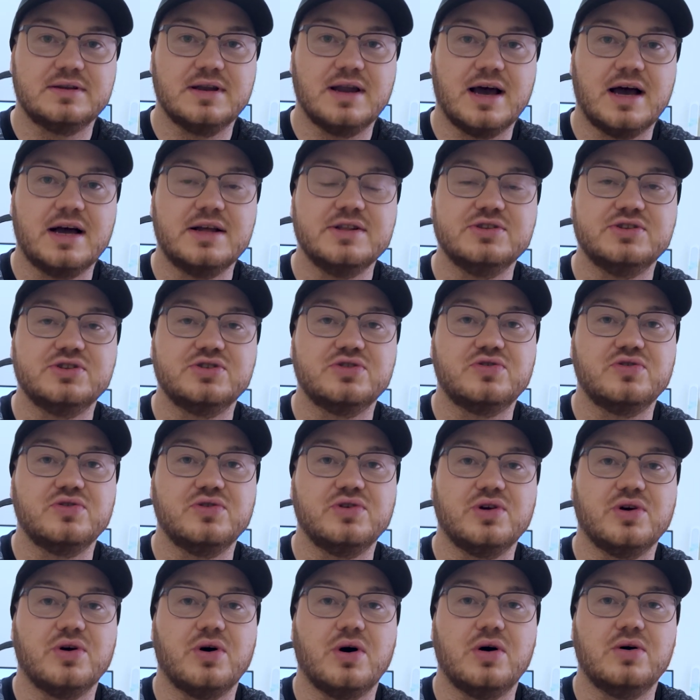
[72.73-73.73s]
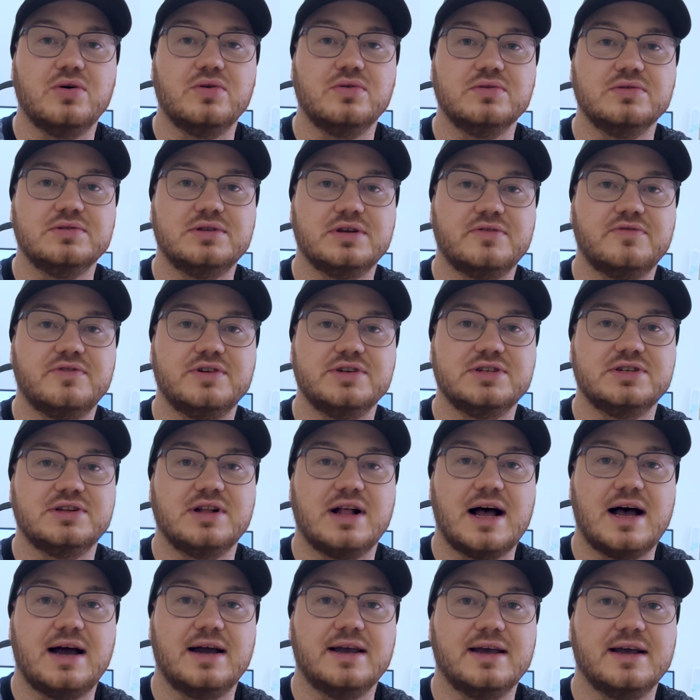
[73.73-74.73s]
unscrew your old original
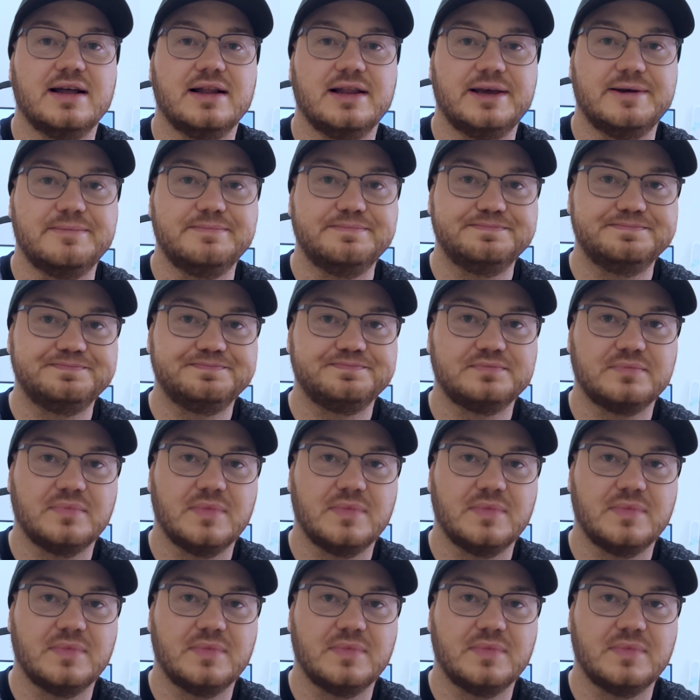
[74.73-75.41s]
ILM